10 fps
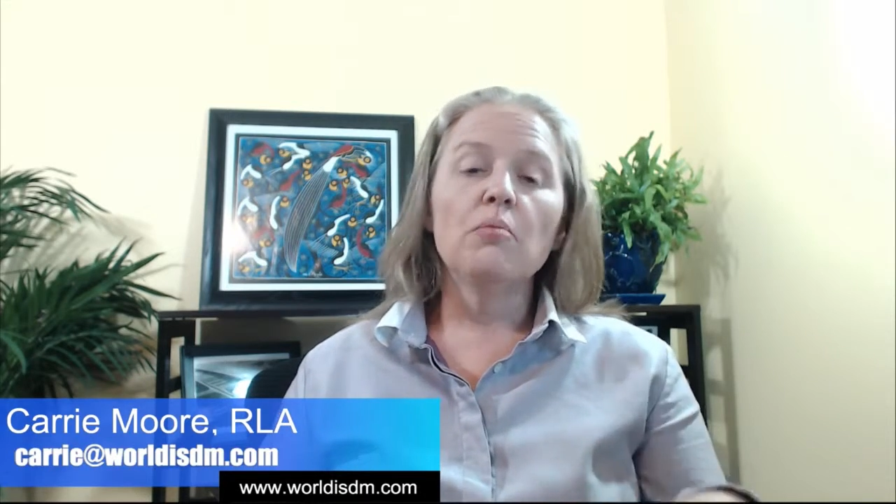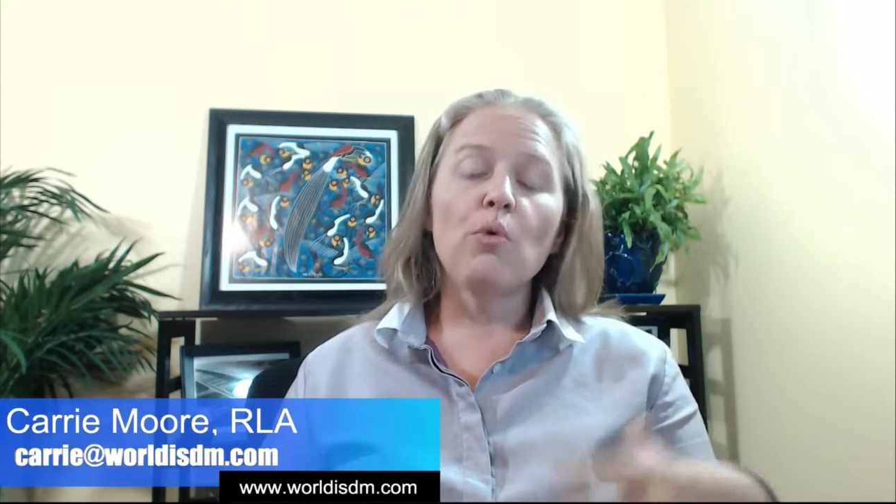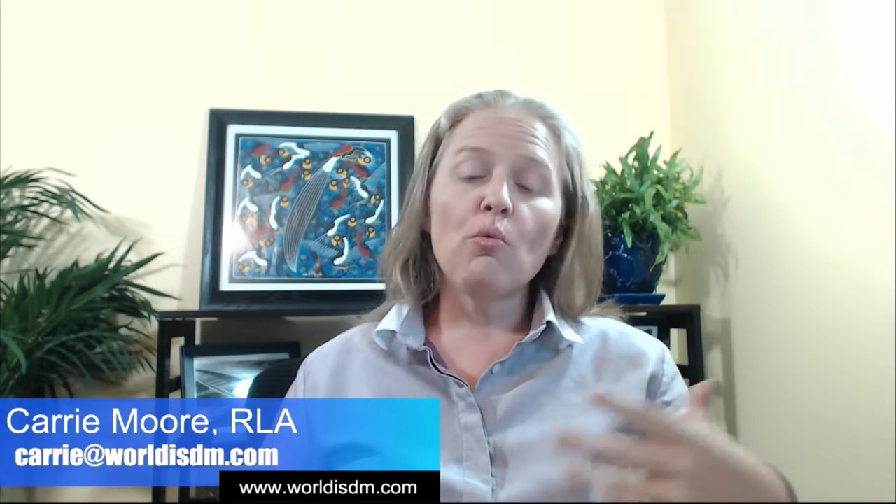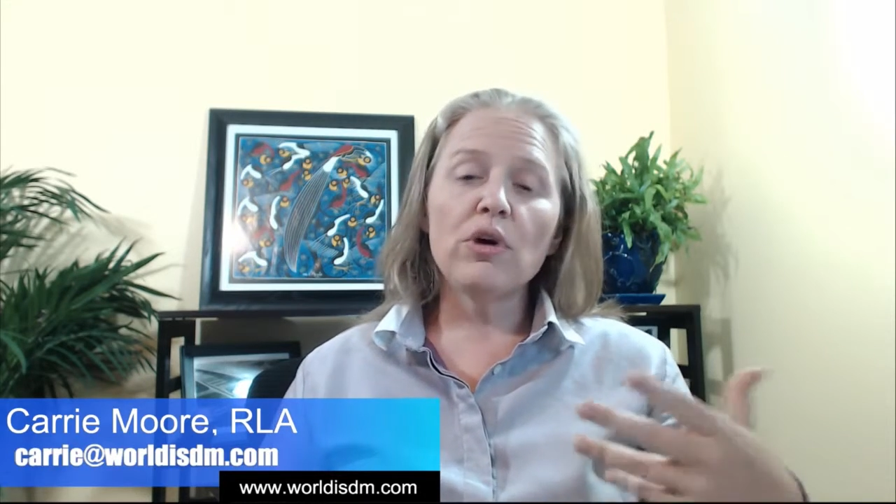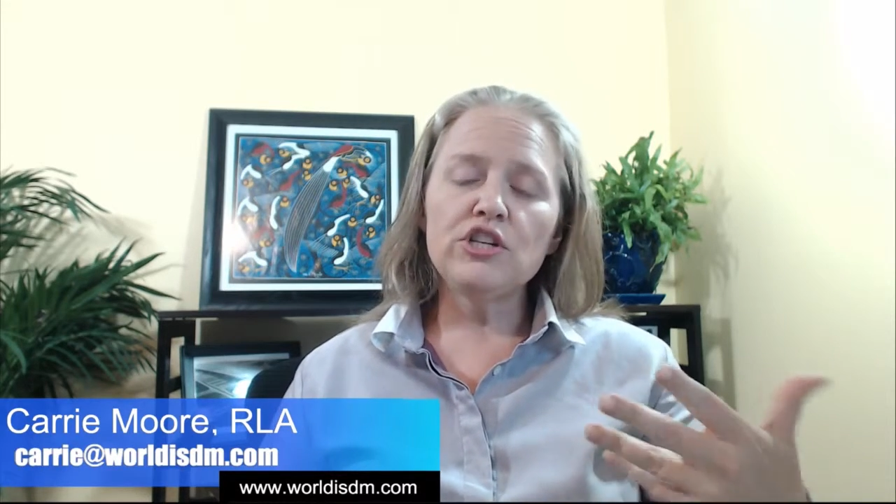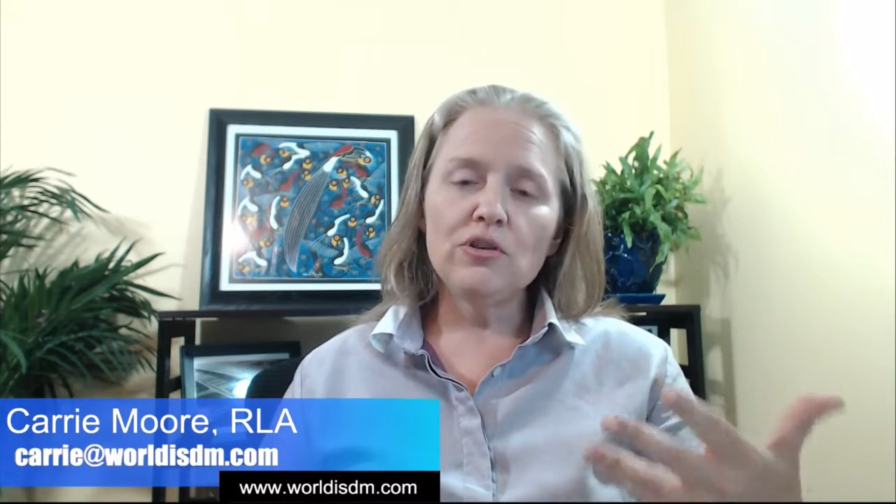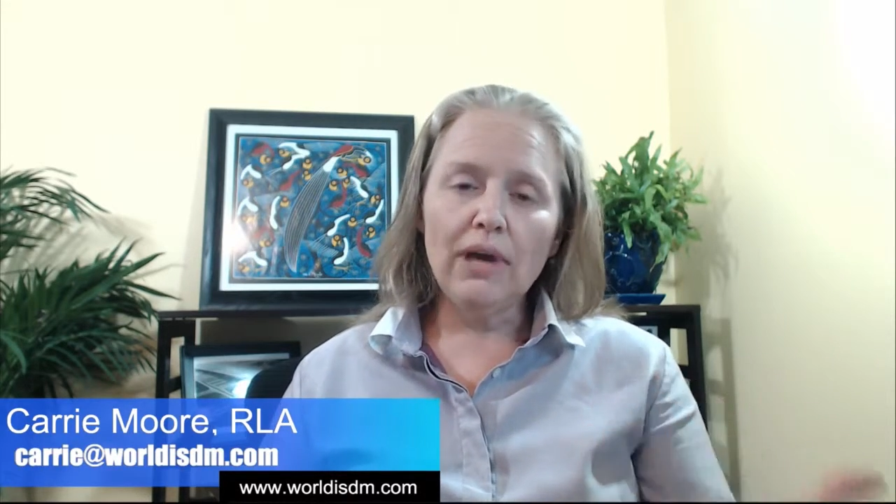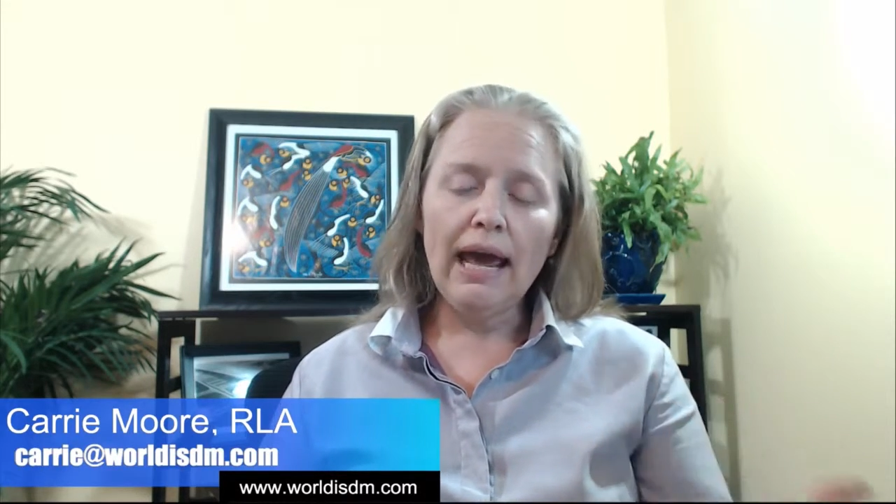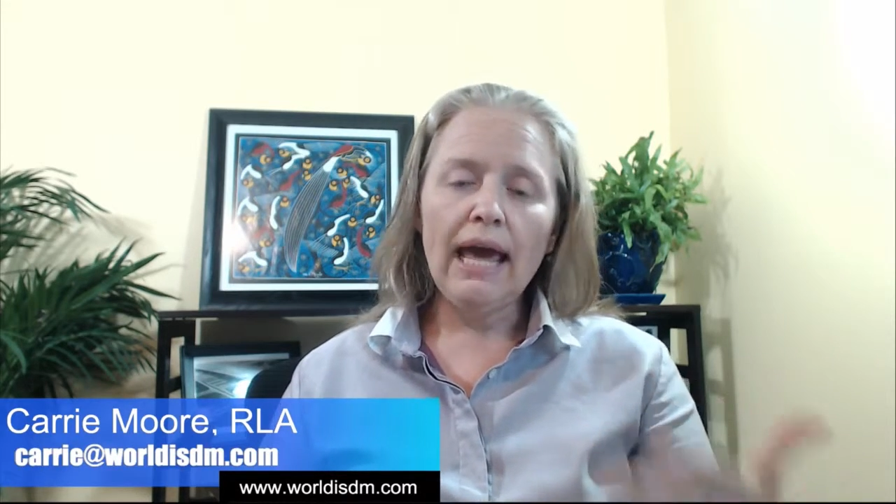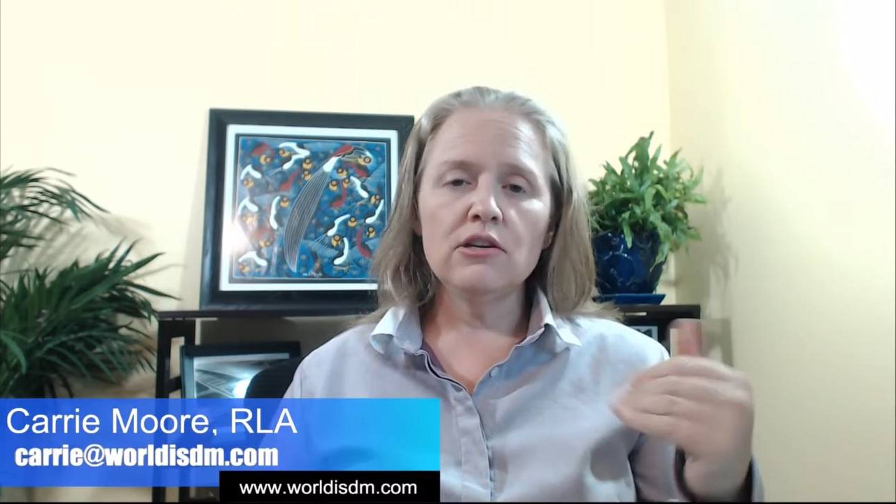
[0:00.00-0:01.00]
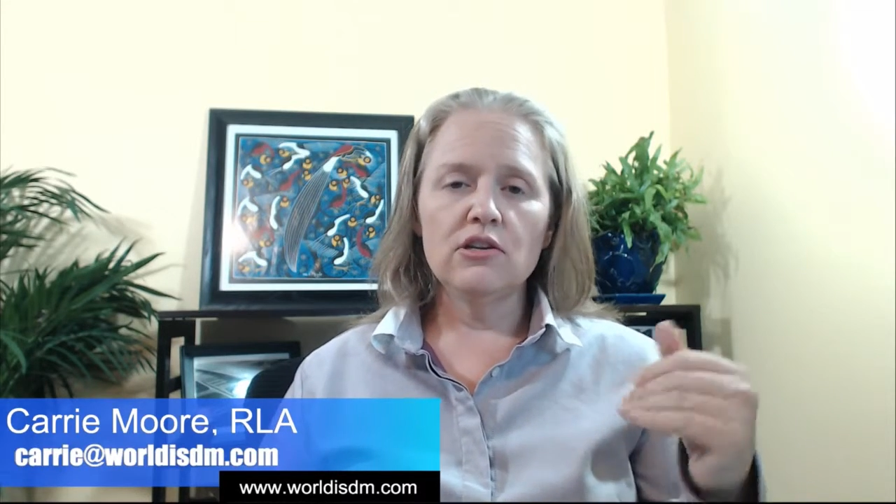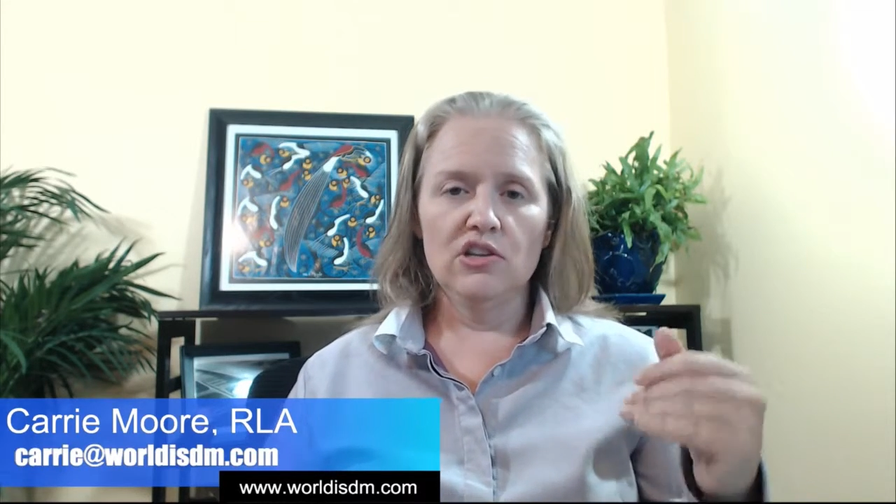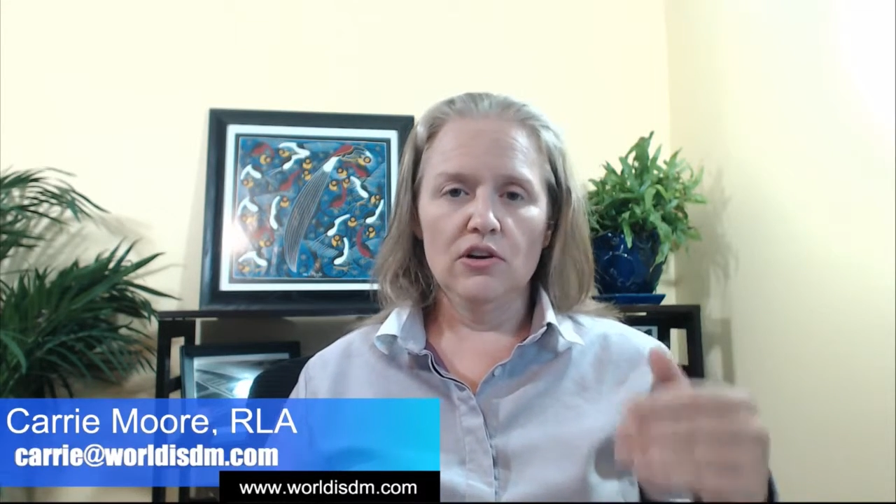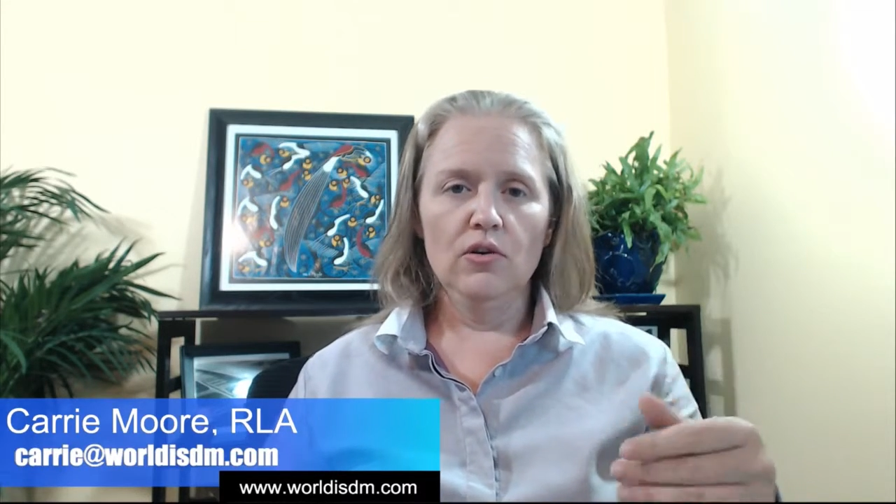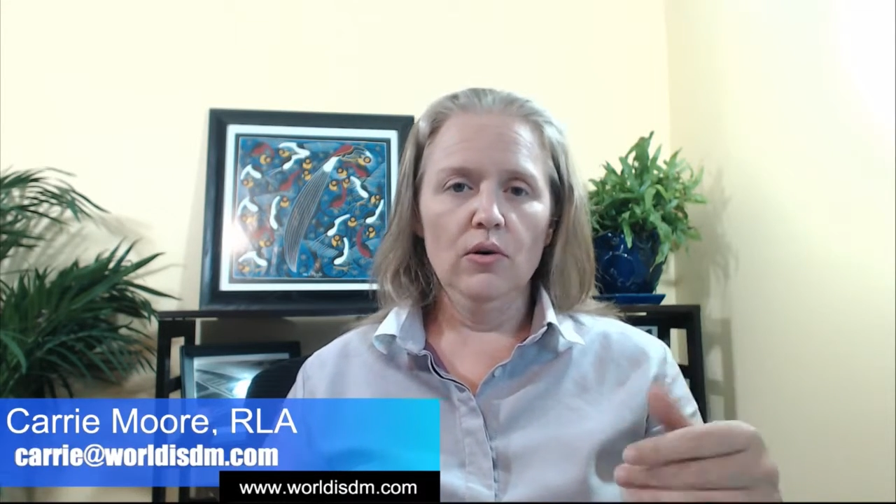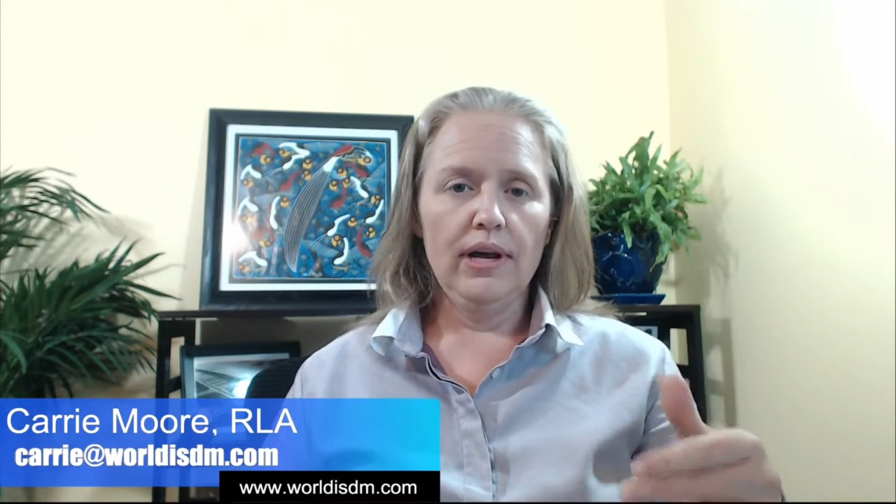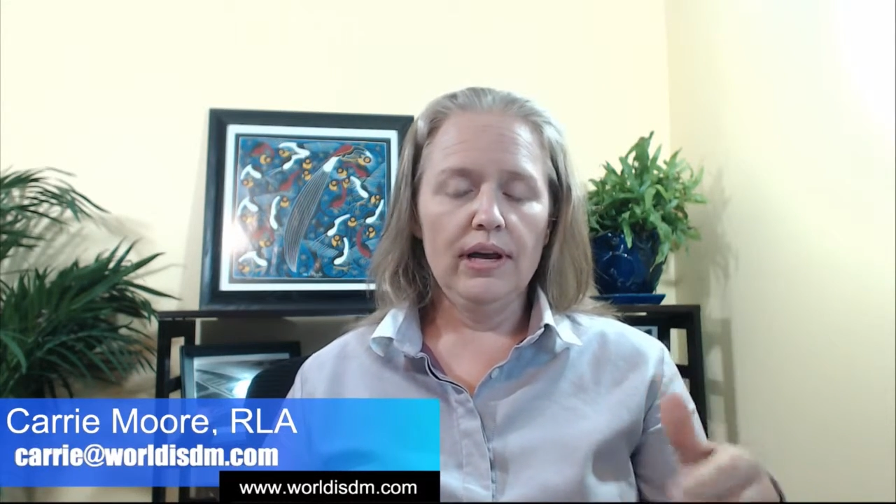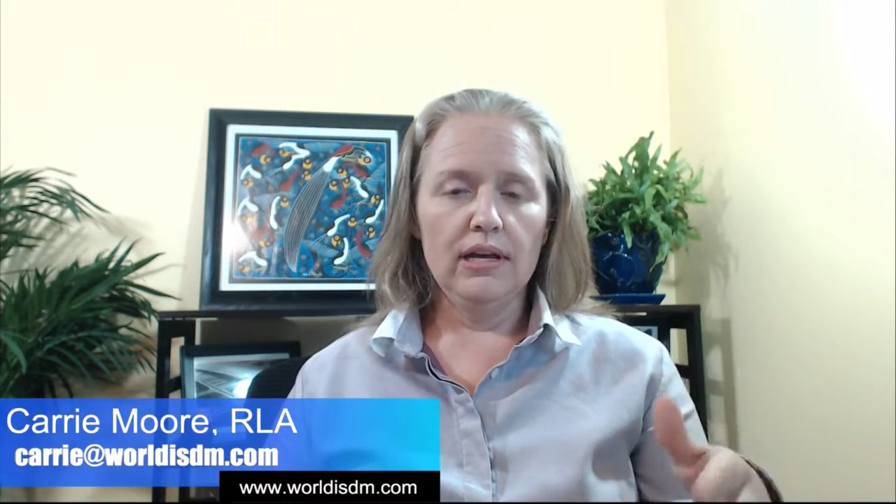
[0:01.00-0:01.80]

But what you can do